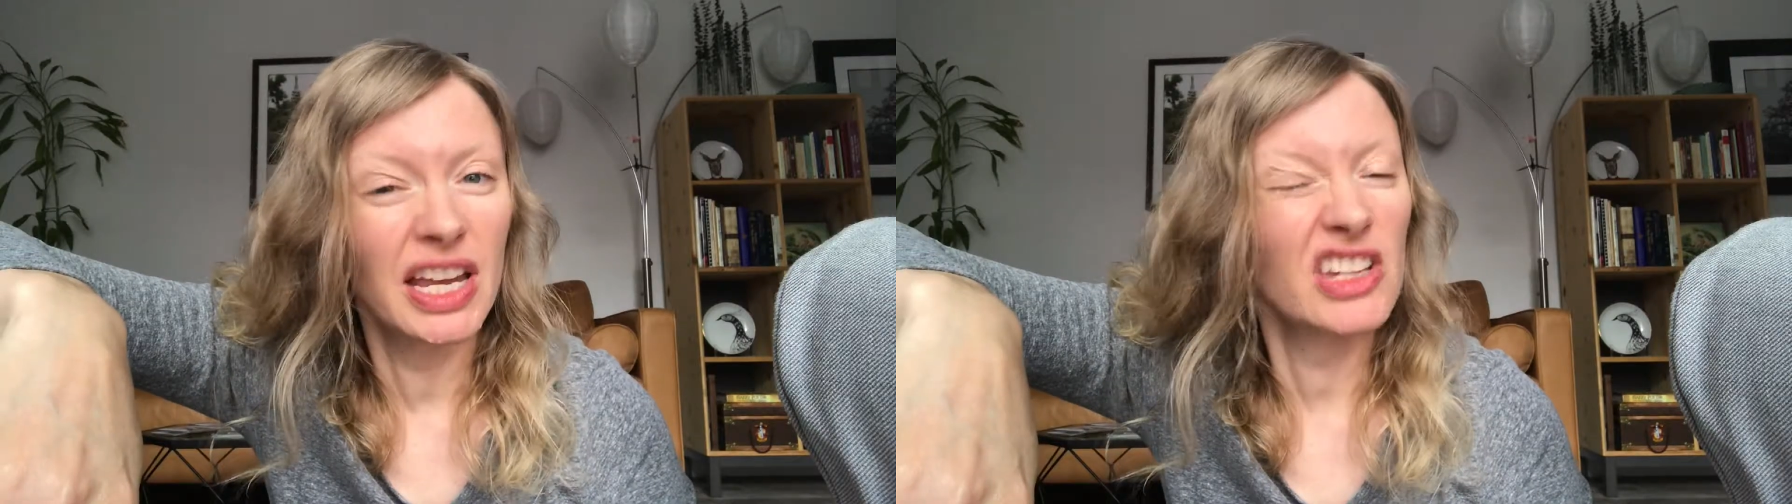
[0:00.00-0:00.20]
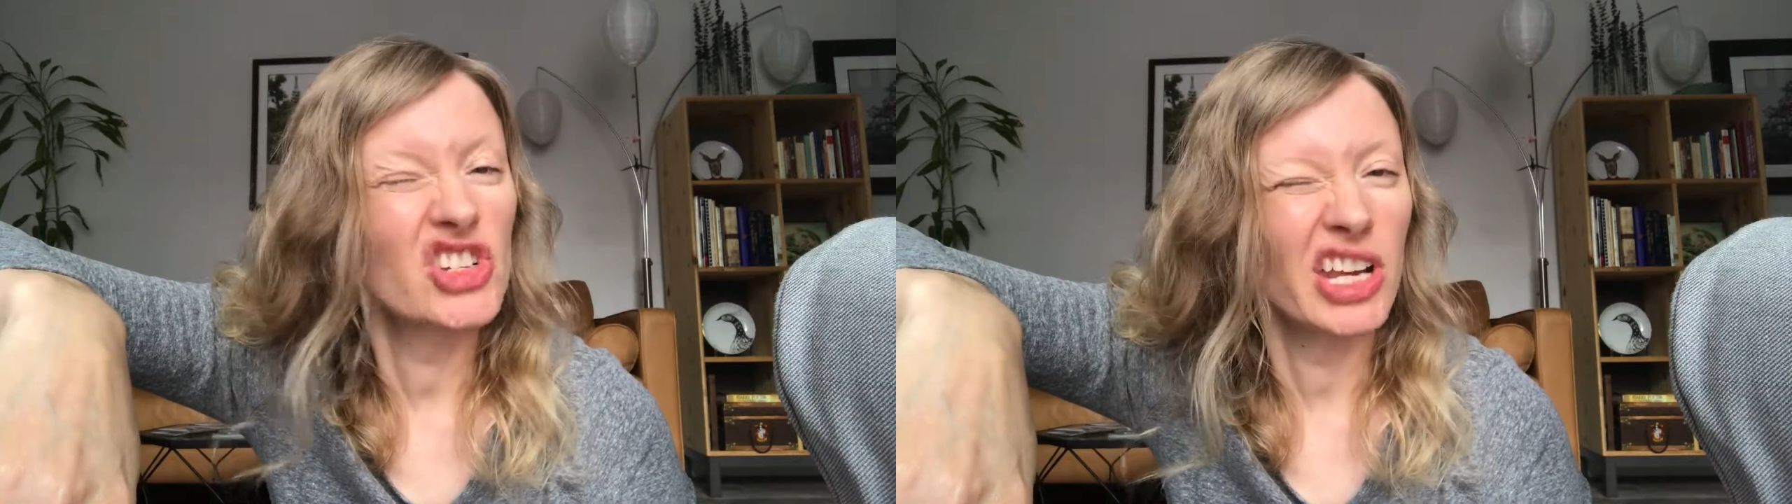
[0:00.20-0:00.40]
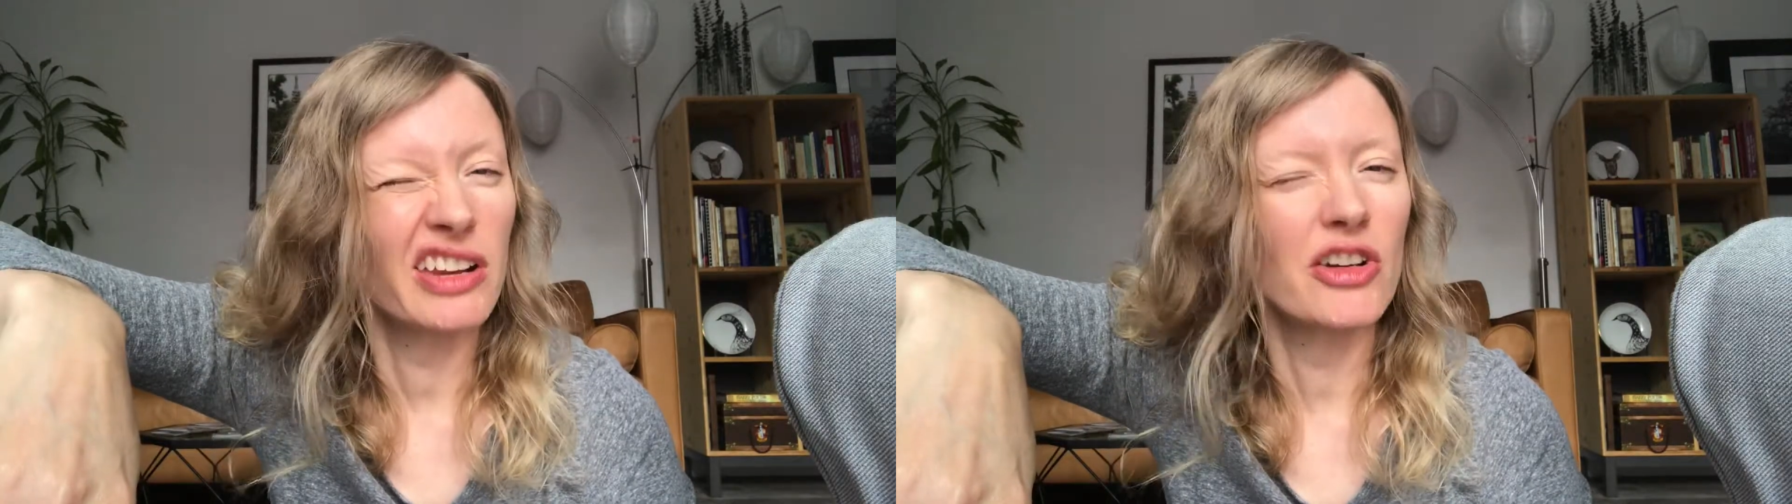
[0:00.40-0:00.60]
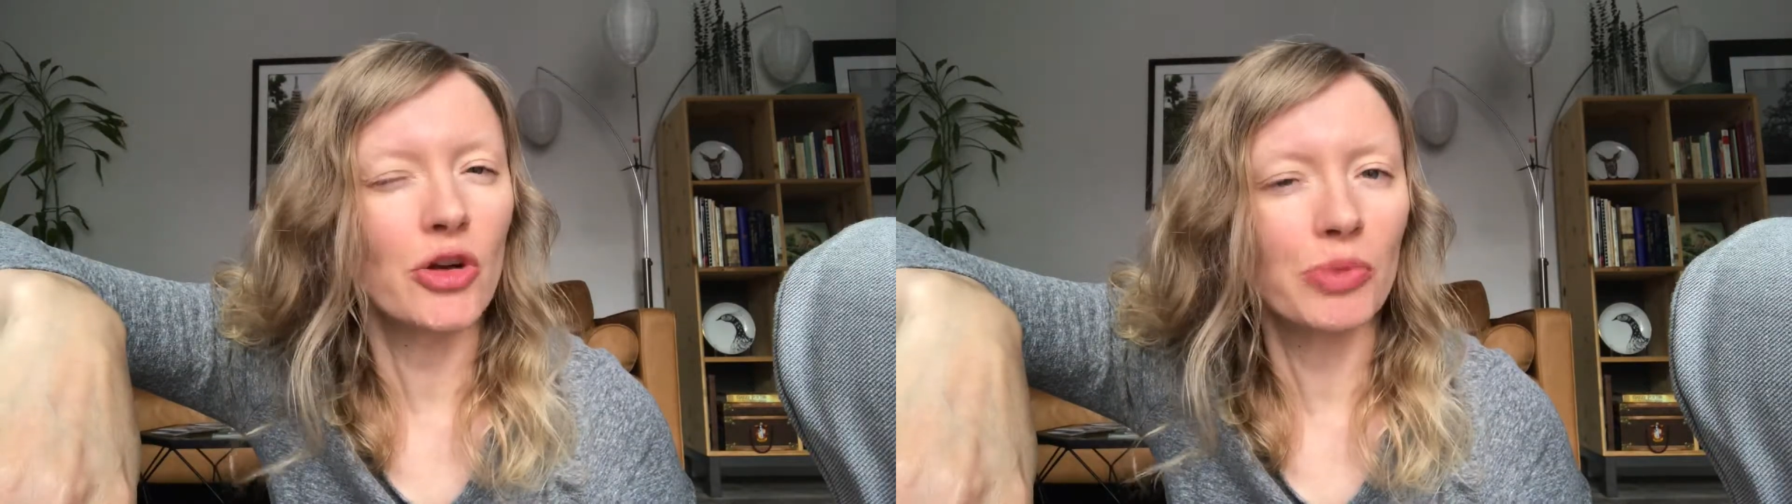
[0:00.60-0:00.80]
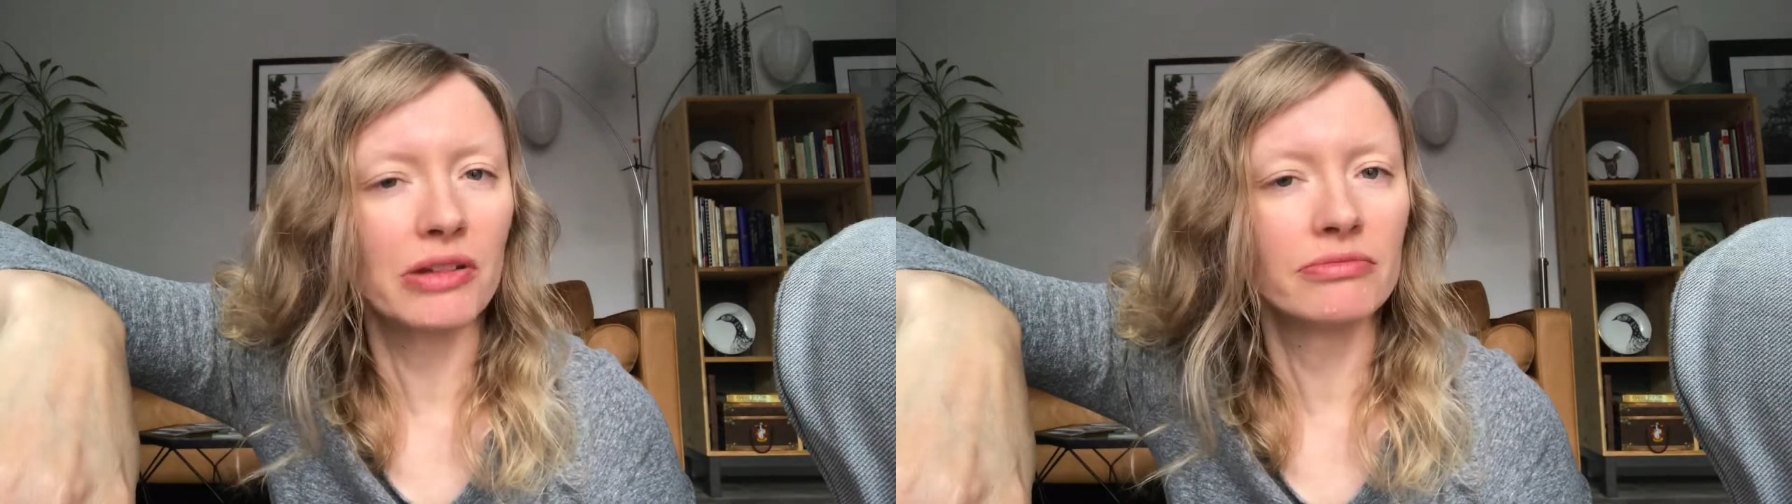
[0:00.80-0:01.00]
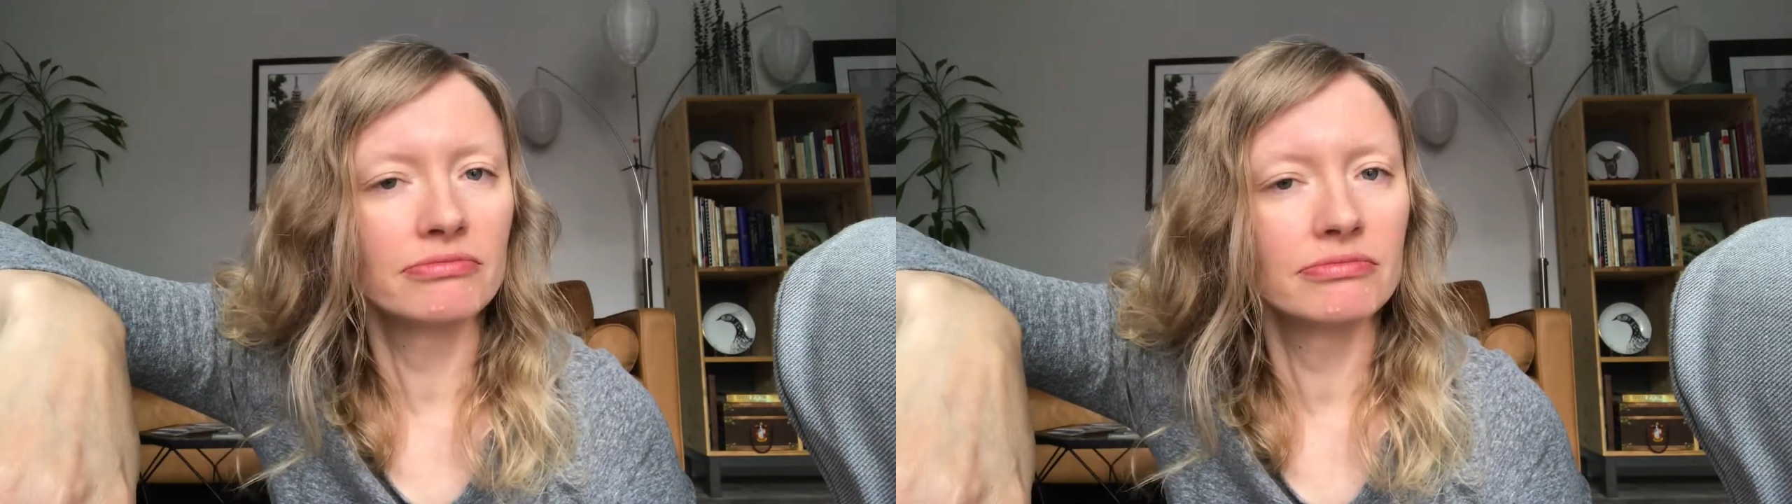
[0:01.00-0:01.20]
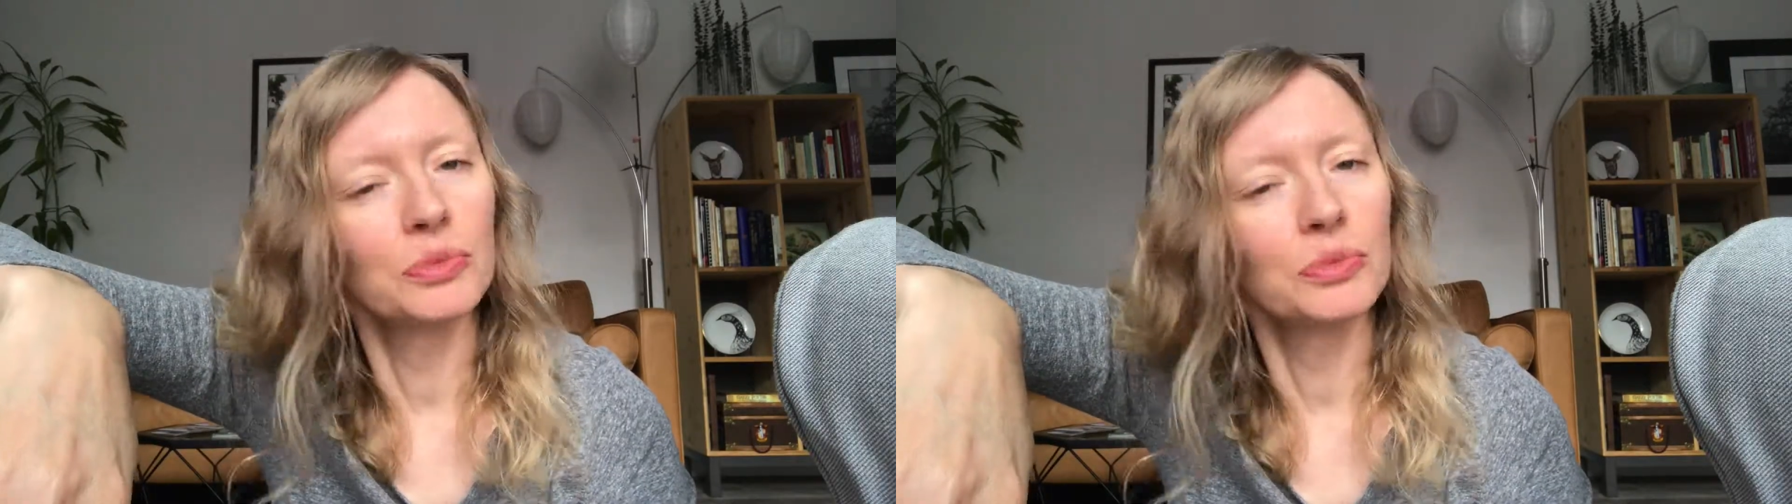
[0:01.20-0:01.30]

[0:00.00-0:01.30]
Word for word: and she had it open